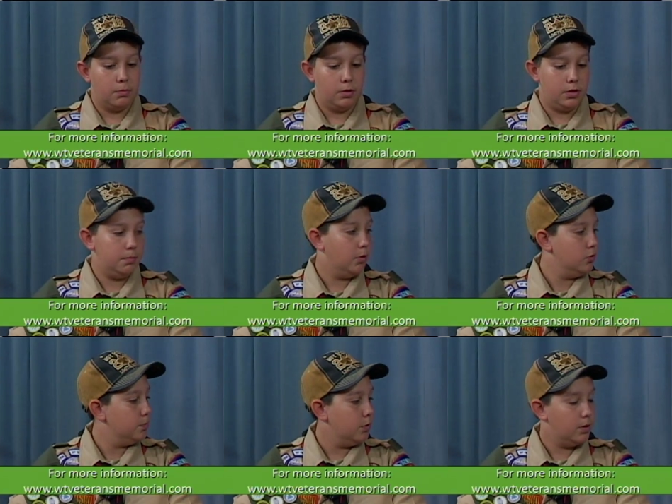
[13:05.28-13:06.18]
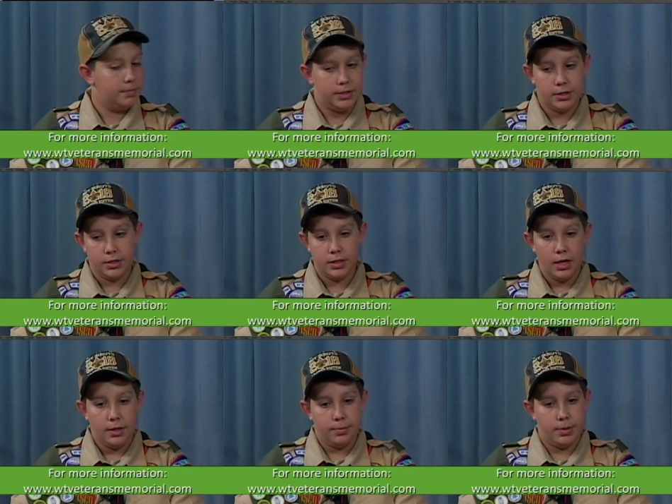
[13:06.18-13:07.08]
with the multiple images,
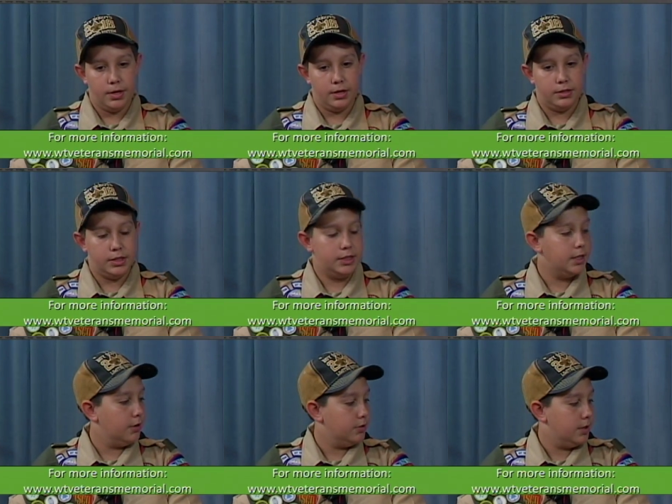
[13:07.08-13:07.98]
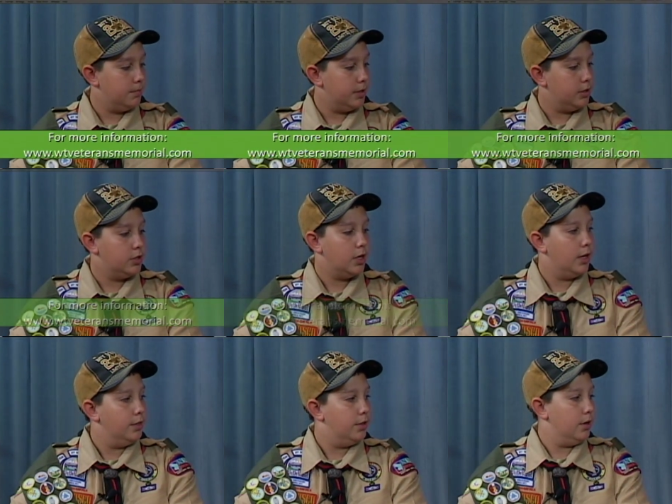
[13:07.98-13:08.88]
the detailed image,
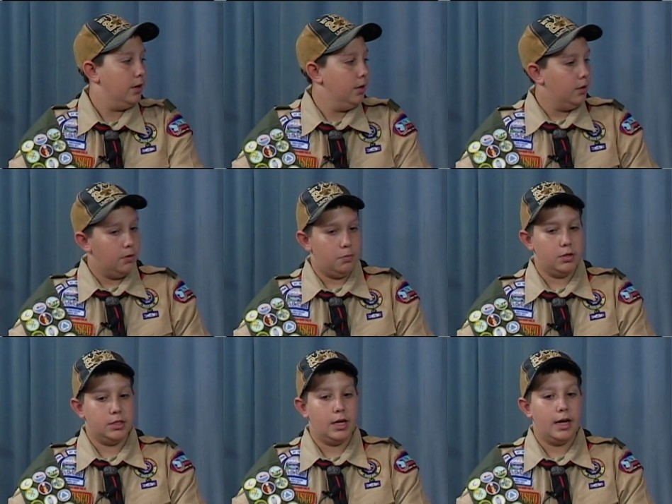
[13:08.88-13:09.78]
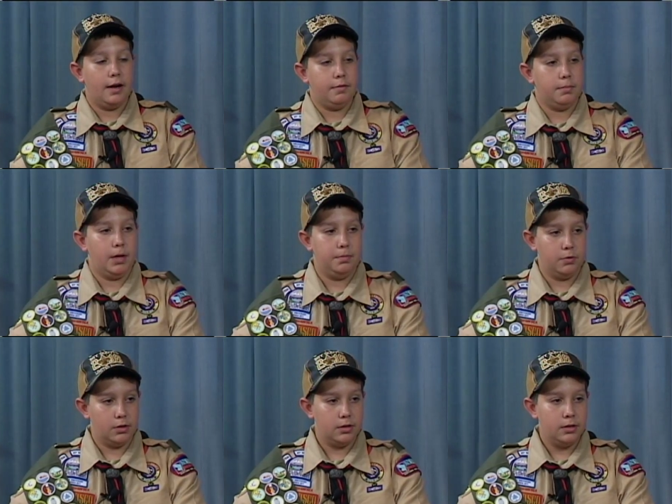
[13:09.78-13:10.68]
and the ones that I have on my
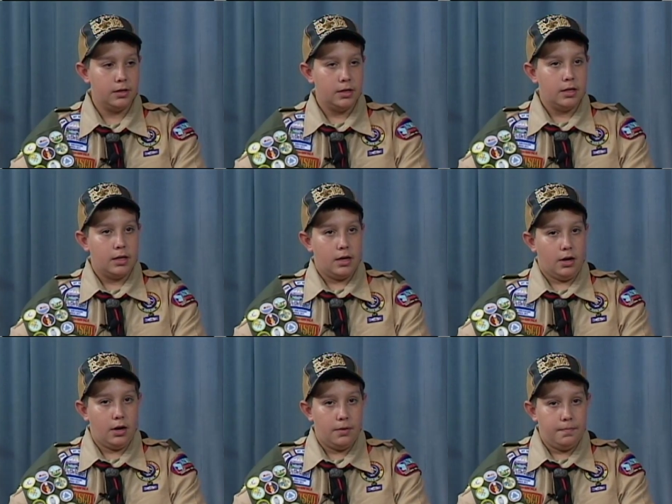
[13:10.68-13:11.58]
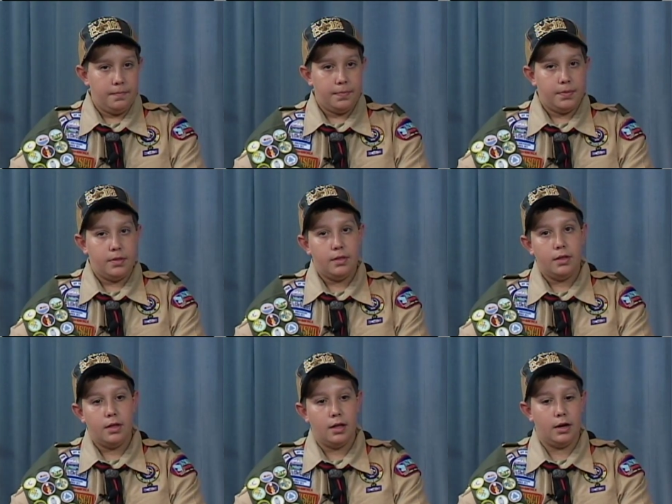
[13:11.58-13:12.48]
board. And
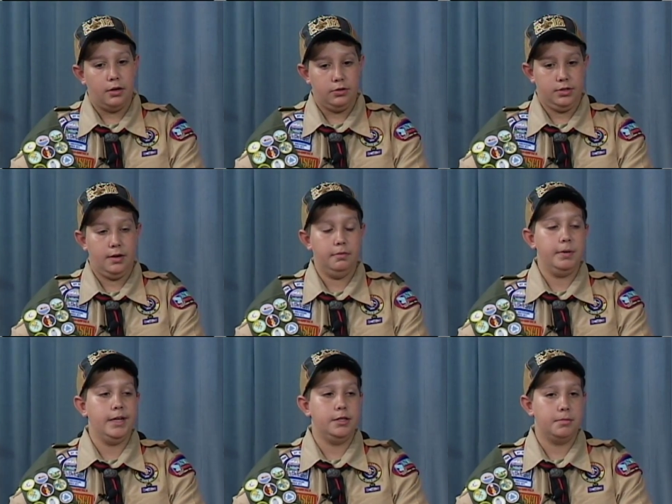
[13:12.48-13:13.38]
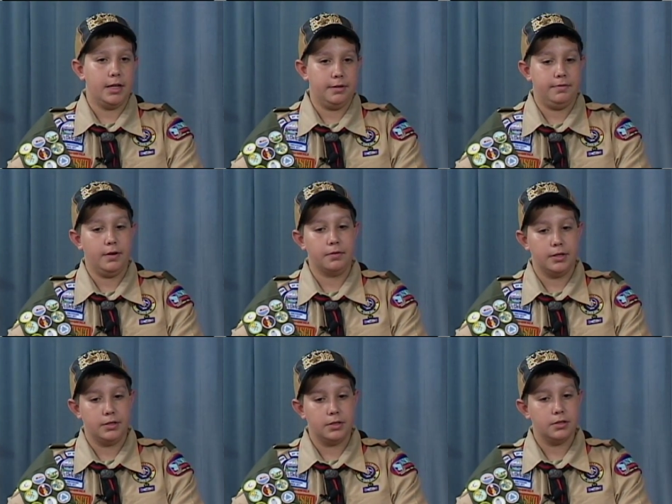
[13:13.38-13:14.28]
I also have a page about the
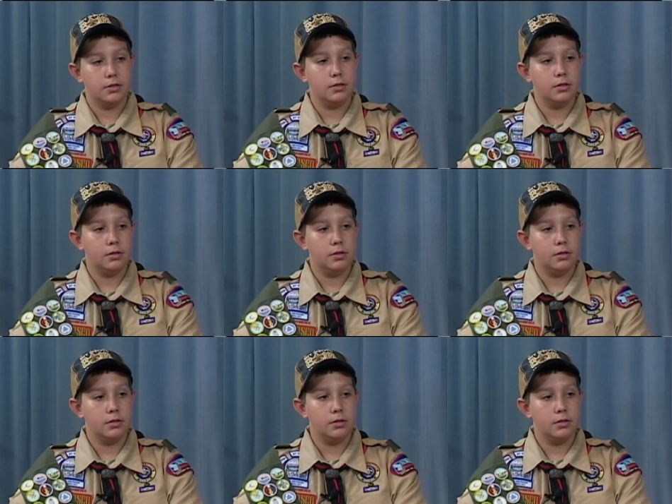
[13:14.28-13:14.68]
fundraisers.